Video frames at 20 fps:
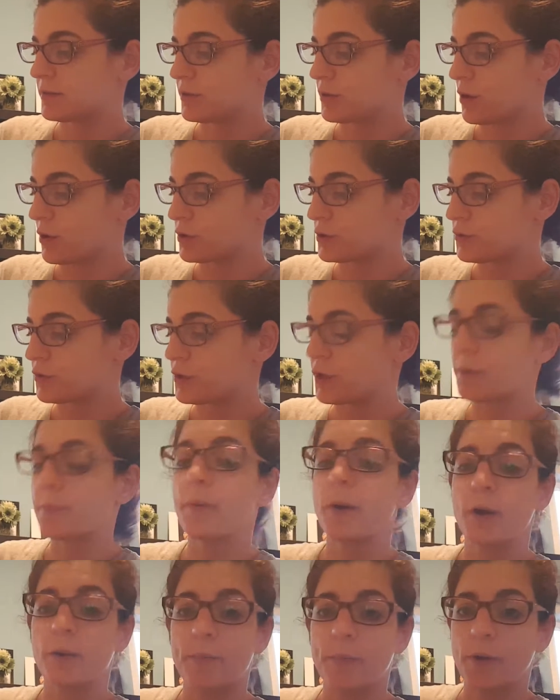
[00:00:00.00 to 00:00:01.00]
goes through your
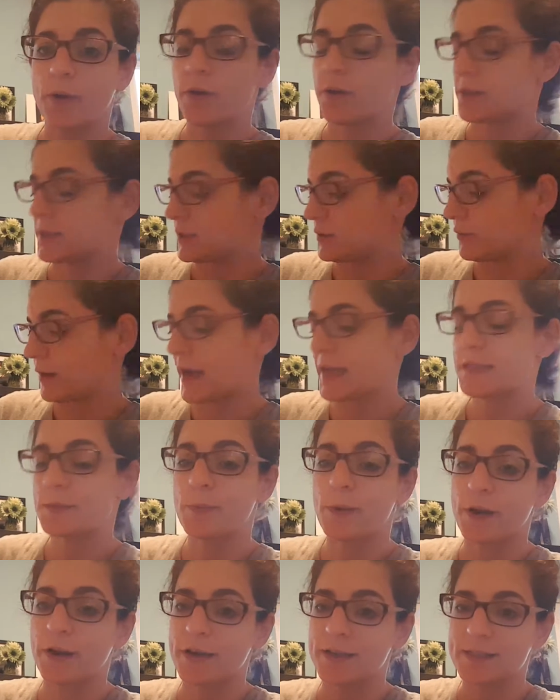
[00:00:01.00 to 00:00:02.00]
purples.
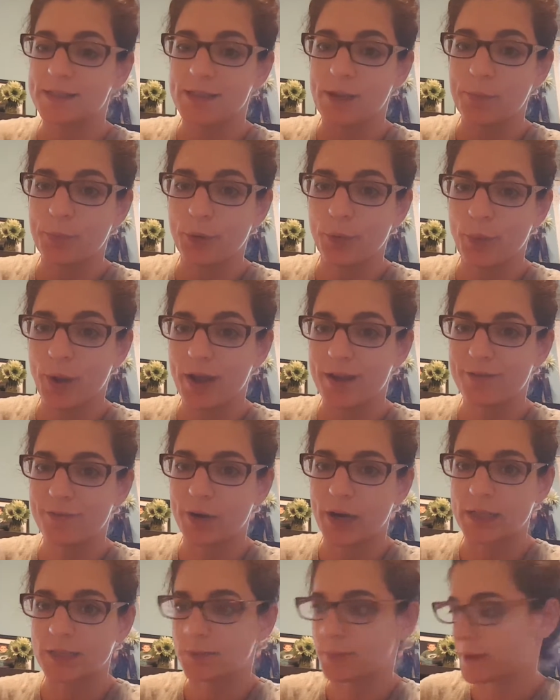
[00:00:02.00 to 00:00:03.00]
Raspberries number 1.
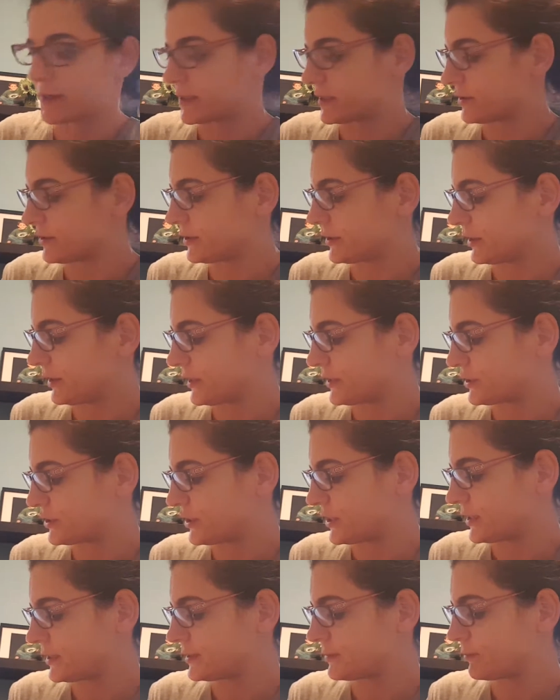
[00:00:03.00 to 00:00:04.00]
Raspberries are
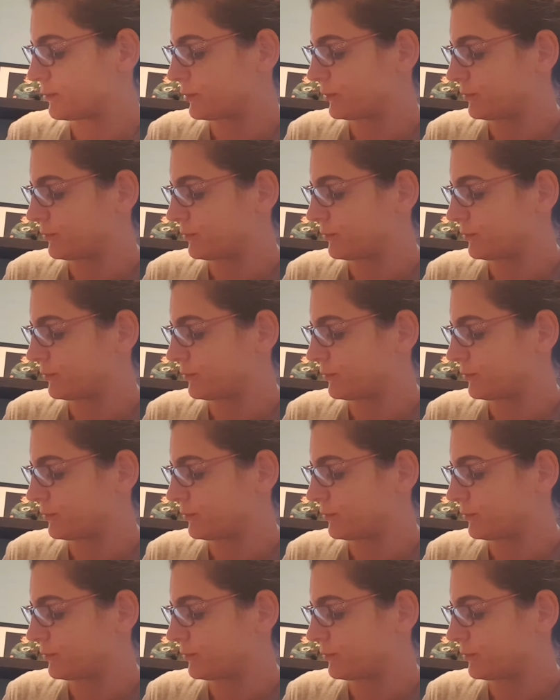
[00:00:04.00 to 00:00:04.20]
delicious.